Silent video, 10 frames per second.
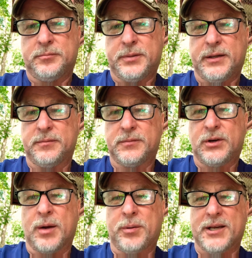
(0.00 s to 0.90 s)
But
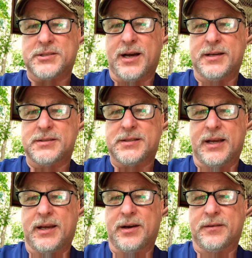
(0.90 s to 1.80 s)
God bless, guys.
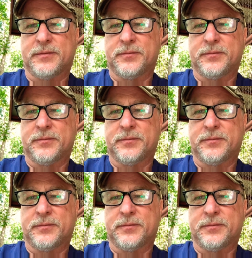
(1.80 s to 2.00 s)
Take care.